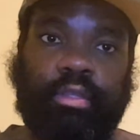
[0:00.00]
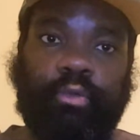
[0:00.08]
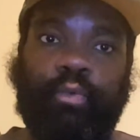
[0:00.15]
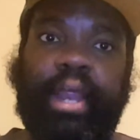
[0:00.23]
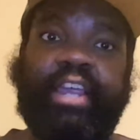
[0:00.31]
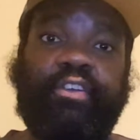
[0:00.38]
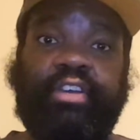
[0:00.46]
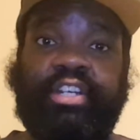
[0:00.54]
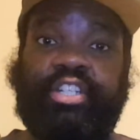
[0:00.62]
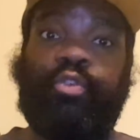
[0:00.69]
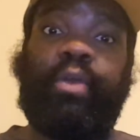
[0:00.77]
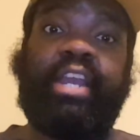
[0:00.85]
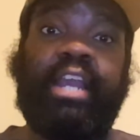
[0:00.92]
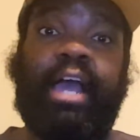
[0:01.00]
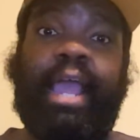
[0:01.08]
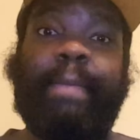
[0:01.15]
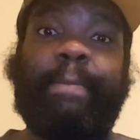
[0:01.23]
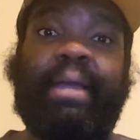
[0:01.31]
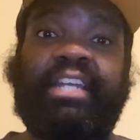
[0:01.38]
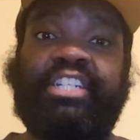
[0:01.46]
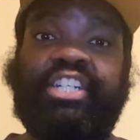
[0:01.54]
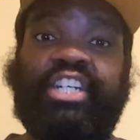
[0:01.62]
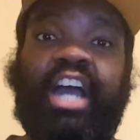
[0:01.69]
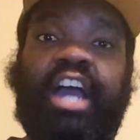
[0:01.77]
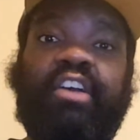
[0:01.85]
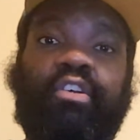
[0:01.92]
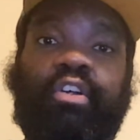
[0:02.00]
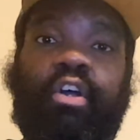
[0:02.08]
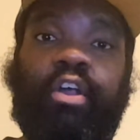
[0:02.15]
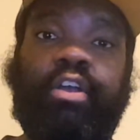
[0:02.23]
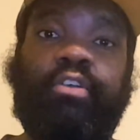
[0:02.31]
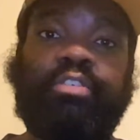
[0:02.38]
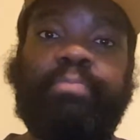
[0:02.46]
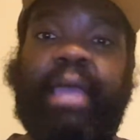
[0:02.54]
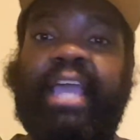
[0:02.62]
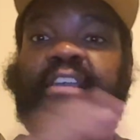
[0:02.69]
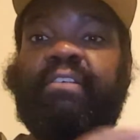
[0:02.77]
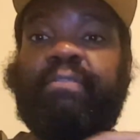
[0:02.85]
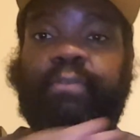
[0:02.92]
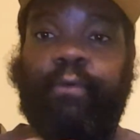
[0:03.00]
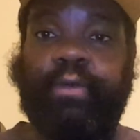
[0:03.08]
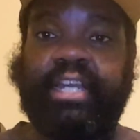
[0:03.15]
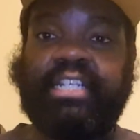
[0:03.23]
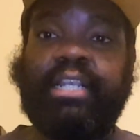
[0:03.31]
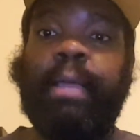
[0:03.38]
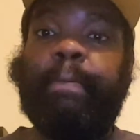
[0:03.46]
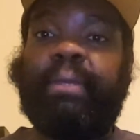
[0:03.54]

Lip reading: the record is 29 by the Chicago Cardinals back in the 40s.